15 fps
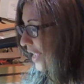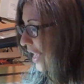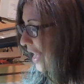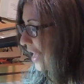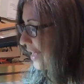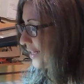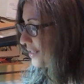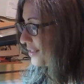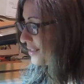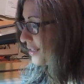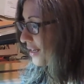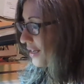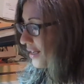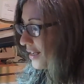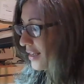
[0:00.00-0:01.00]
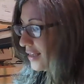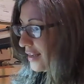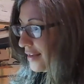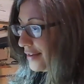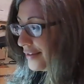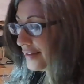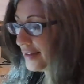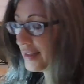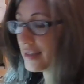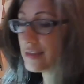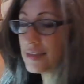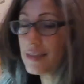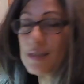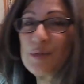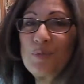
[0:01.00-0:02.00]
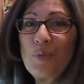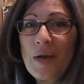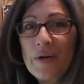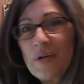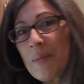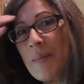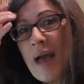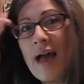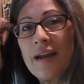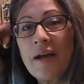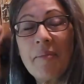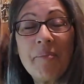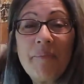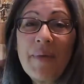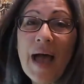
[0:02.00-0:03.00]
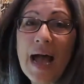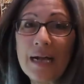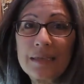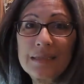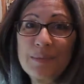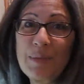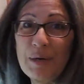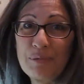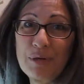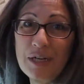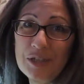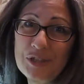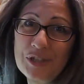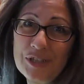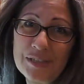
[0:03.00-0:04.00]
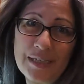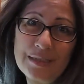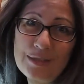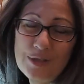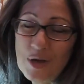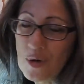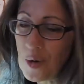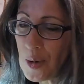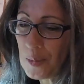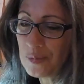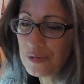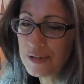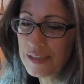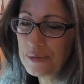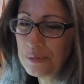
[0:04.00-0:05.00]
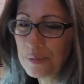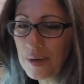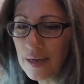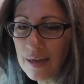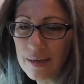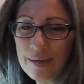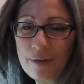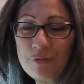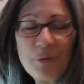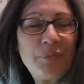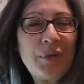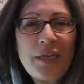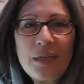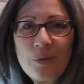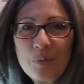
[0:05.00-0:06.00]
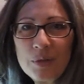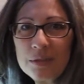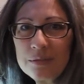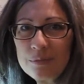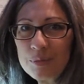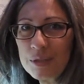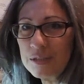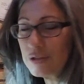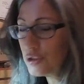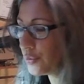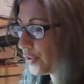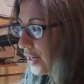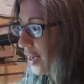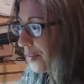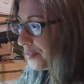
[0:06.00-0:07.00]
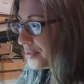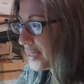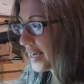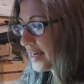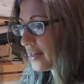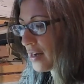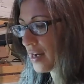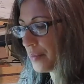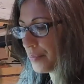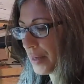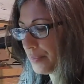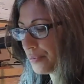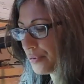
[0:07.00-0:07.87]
and this is where I'm at. I'm back to my rug hooking. So hopefully every week we'll do an update on my